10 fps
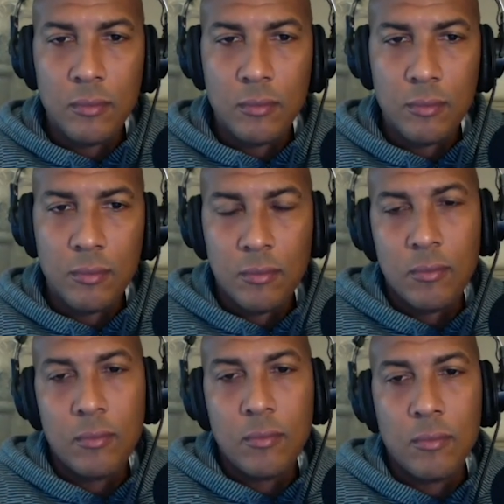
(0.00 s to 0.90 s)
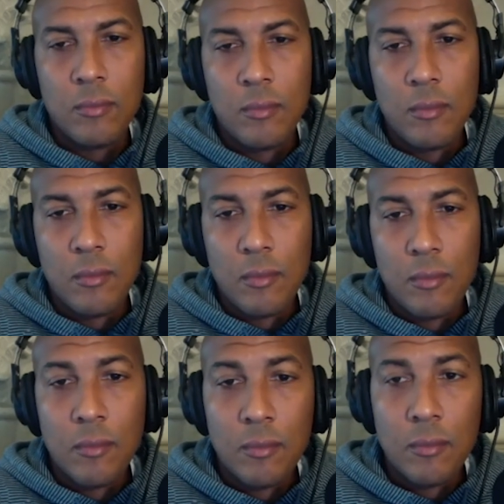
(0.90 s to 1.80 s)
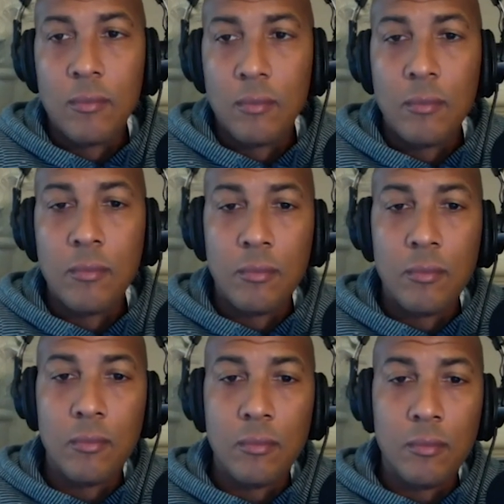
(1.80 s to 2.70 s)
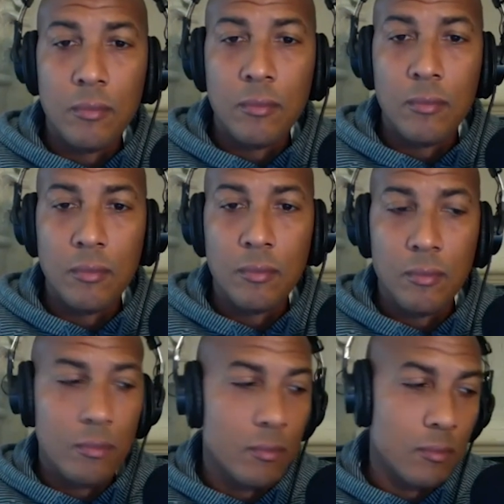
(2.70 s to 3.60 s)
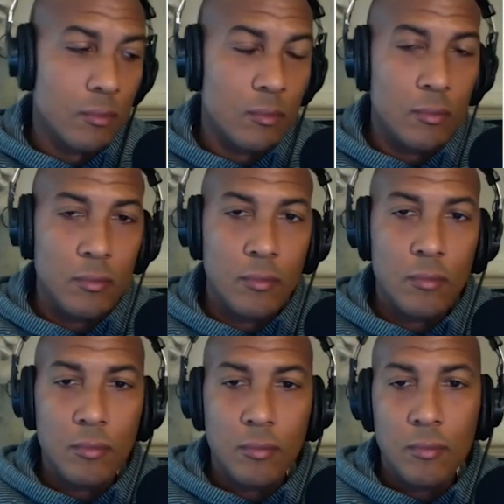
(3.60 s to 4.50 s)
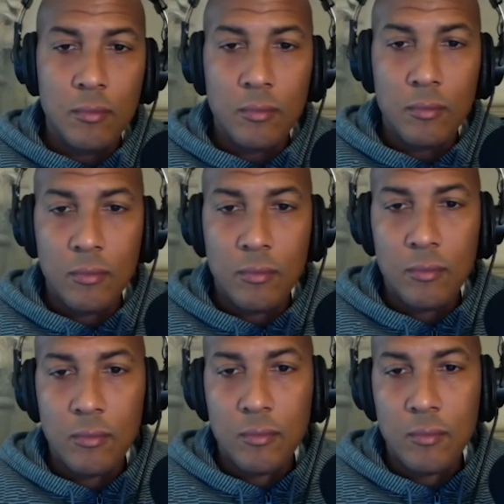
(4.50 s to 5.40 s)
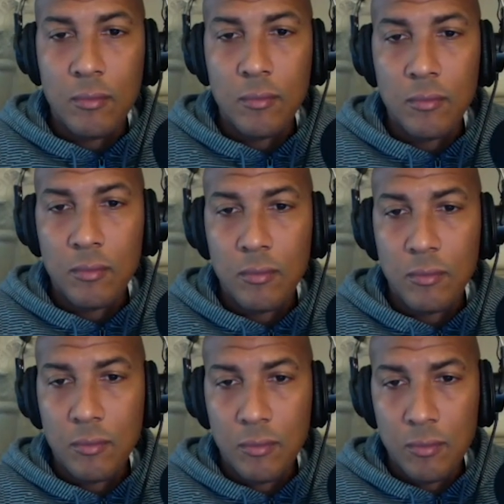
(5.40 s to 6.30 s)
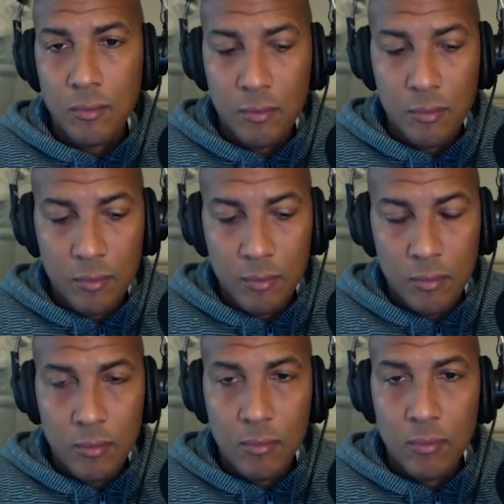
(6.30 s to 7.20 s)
No words are spoken by the person on screen.